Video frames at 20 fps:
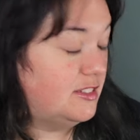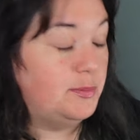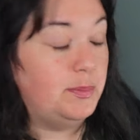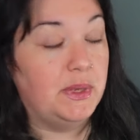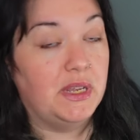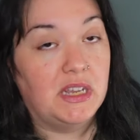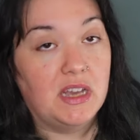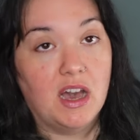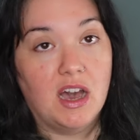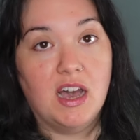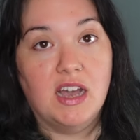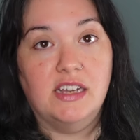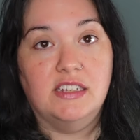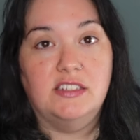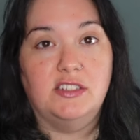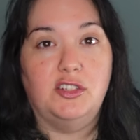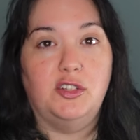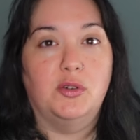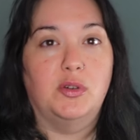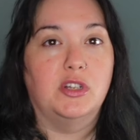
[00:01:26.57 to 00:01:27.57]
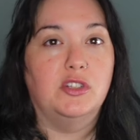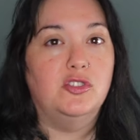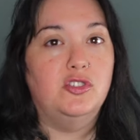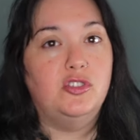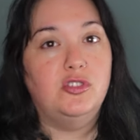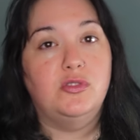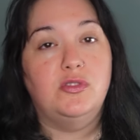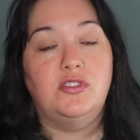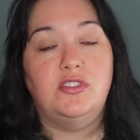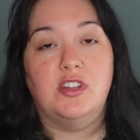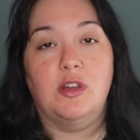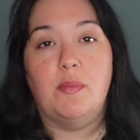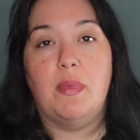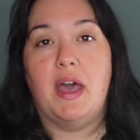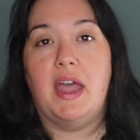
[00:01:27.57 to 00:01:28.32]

because you can choose some